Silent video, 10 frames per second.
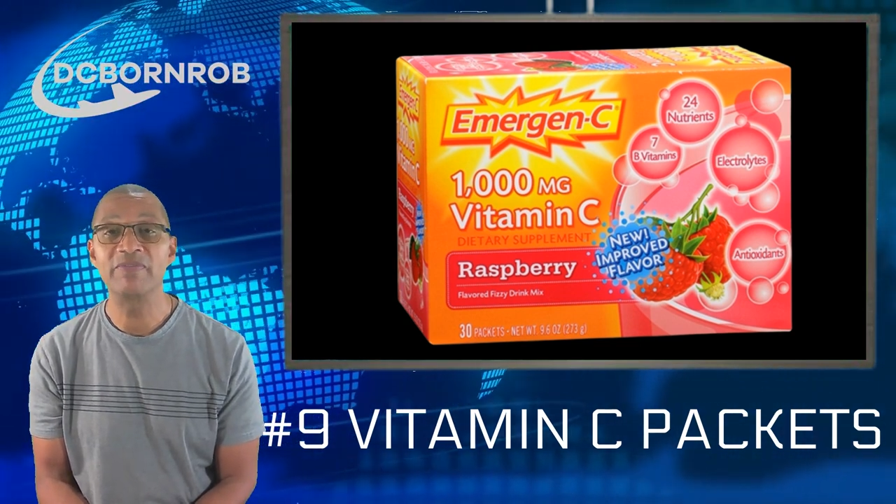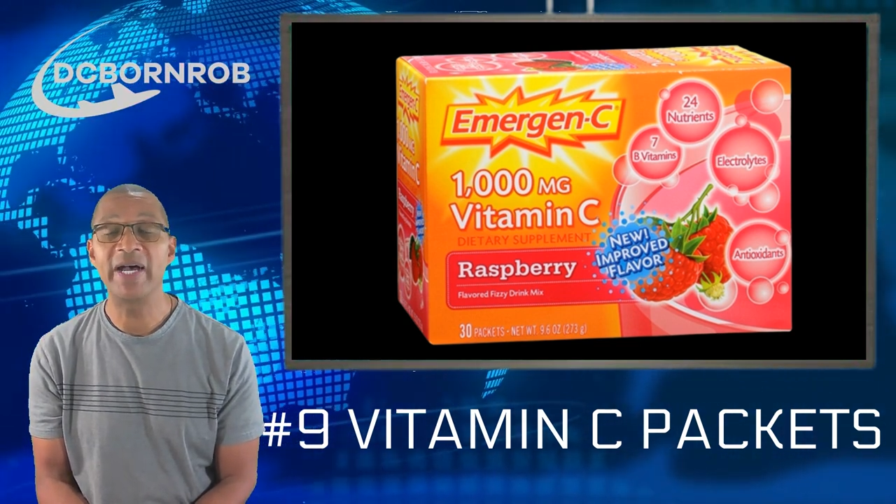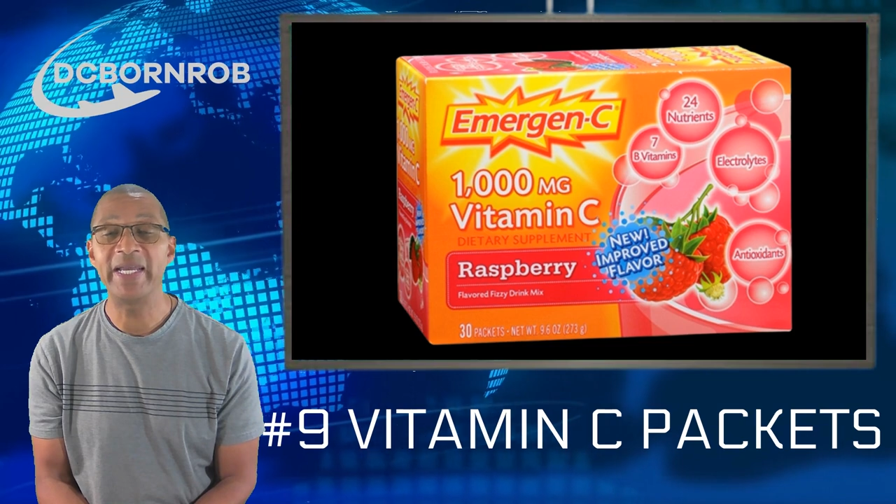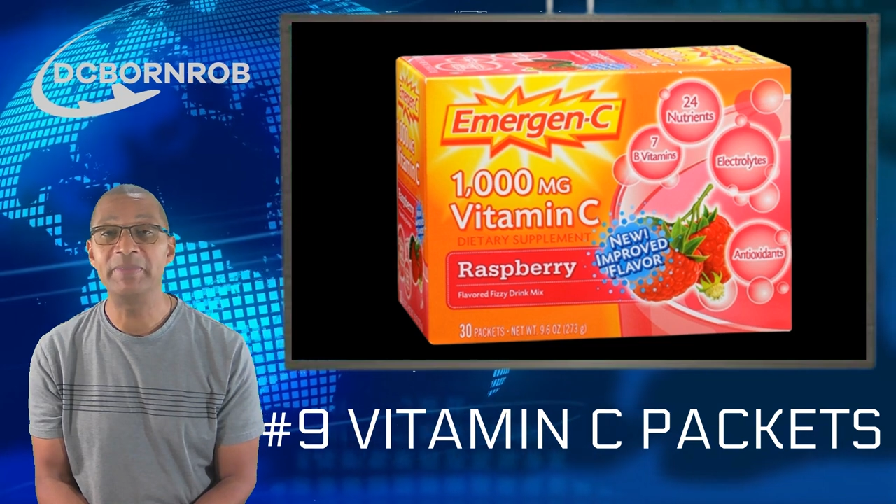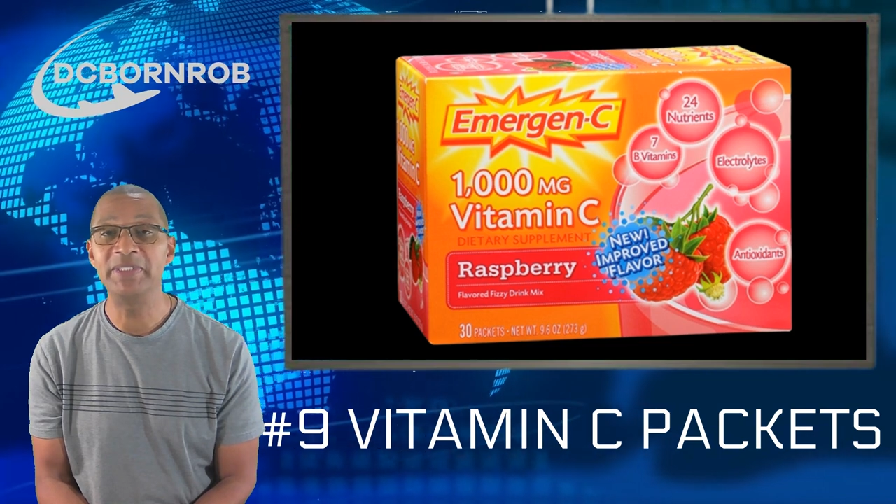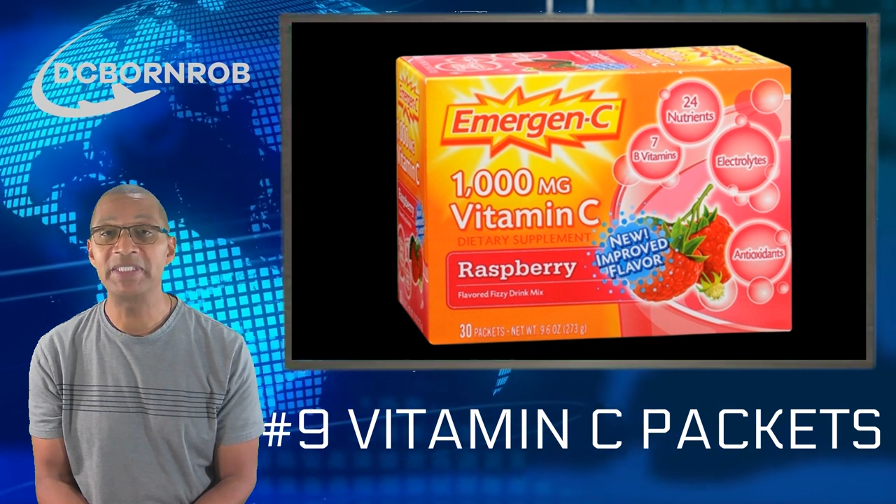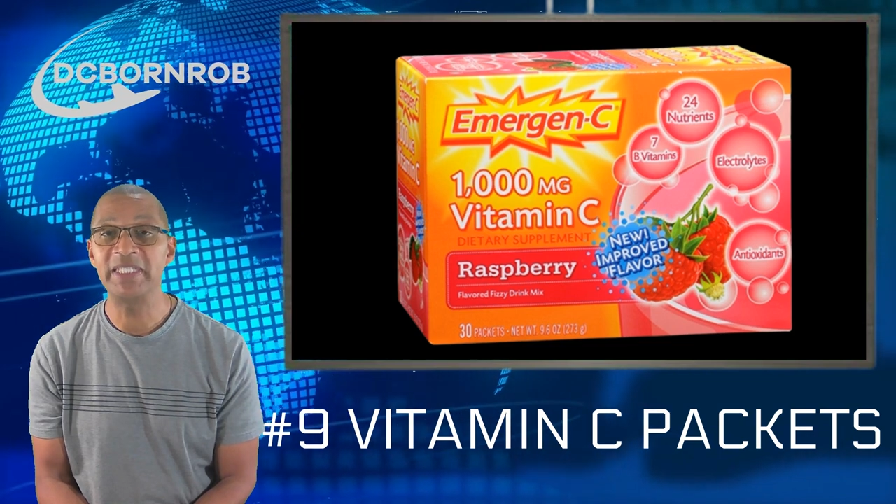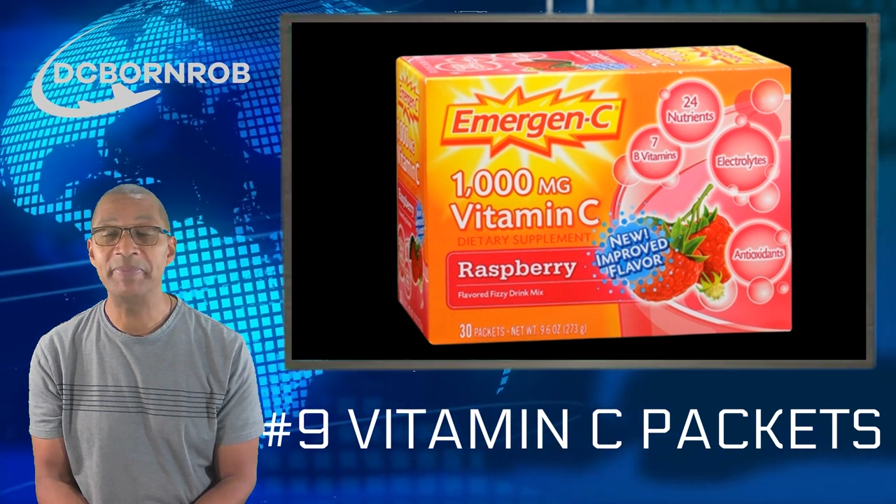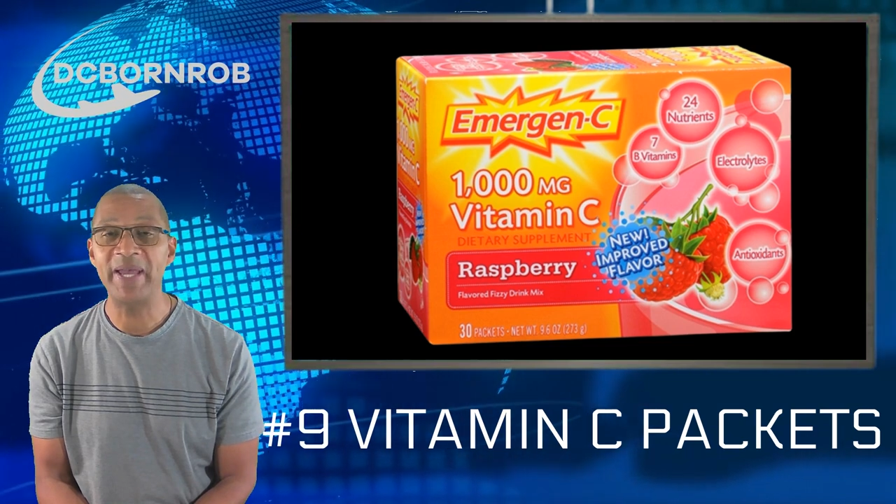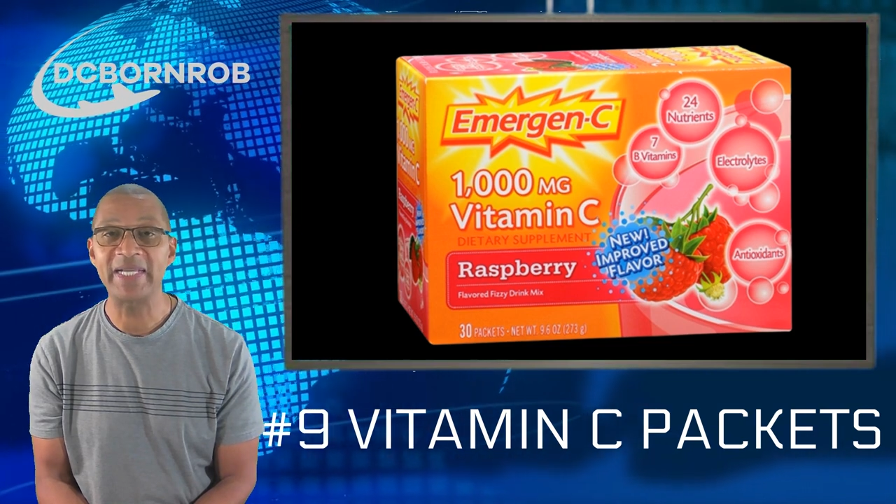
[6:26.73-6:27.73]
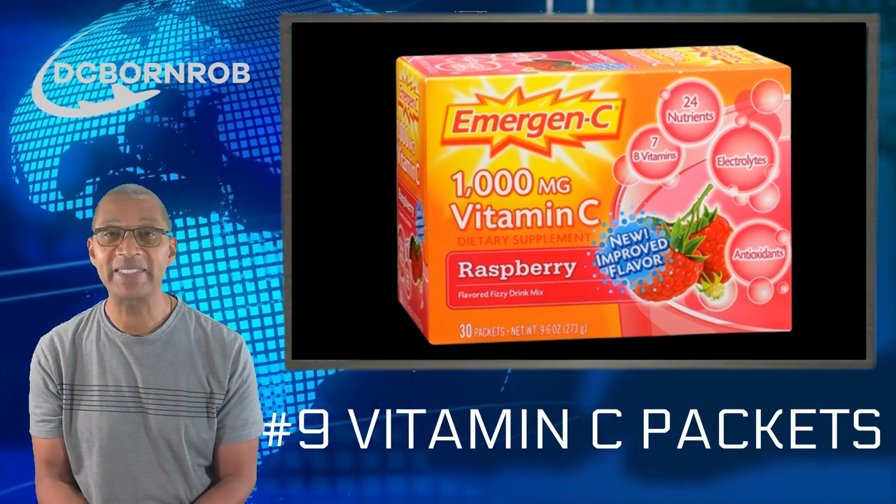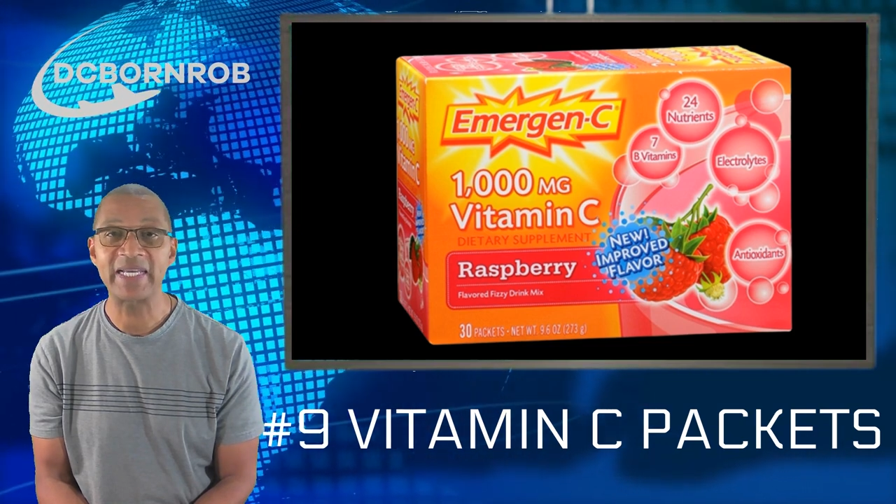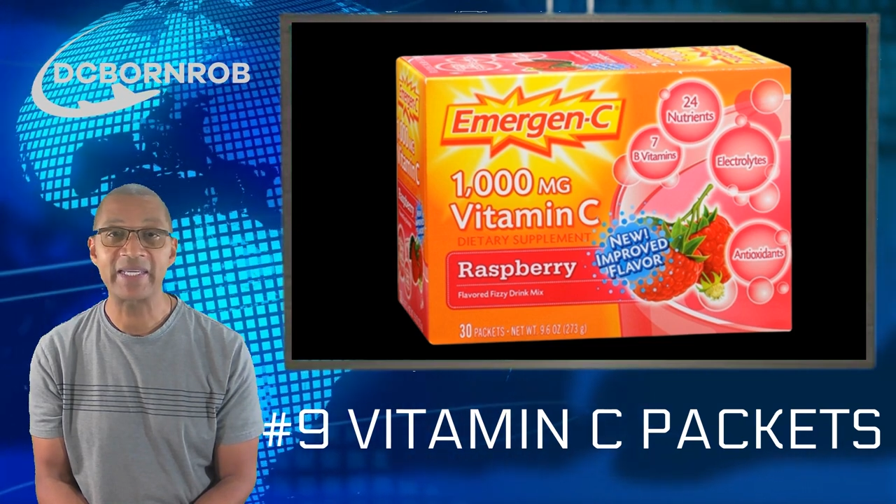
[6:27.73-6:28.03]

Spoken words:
vitamin C packs.